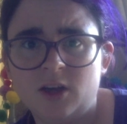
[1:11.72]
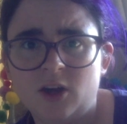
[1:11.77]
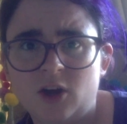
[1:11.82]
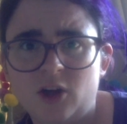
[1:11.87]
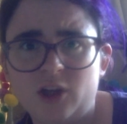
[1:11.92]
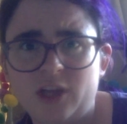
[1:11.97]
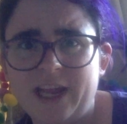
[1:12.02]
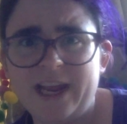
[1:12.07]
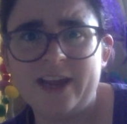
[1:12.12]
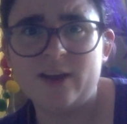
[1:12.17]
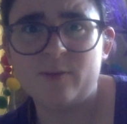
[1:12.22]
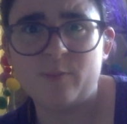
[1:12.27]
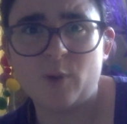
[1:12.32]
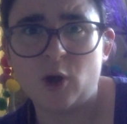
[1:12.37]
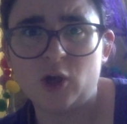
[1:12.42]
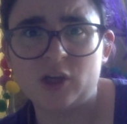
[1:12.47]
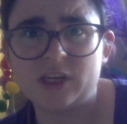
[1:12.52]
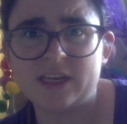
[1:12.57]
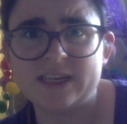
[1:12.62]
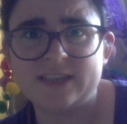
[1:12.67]

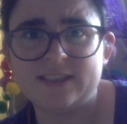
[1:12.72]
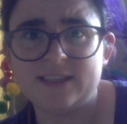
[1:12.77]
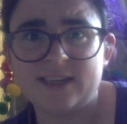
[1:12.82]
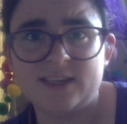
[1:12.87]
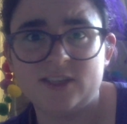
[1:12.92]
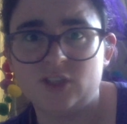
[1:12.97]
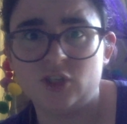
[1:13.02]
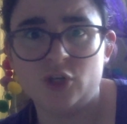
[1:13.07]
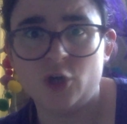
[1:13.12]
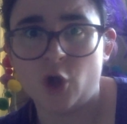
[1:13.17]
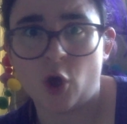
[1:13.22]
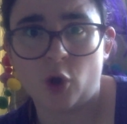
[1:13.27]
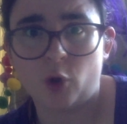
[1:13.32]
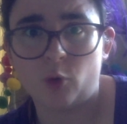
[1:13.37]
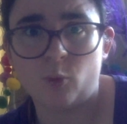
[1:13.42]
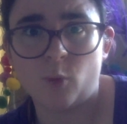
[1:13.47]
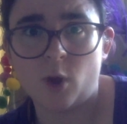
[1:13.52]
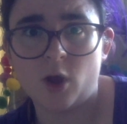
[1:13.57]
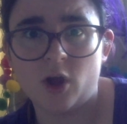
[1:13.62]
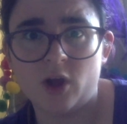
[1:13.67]
Oligopolies is not
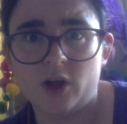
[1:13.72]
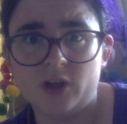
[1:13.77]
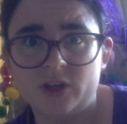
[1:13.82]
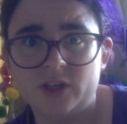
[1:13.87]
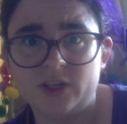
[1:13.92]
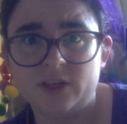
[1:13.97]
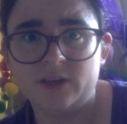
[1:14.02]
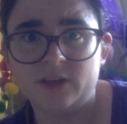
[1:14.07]
a word.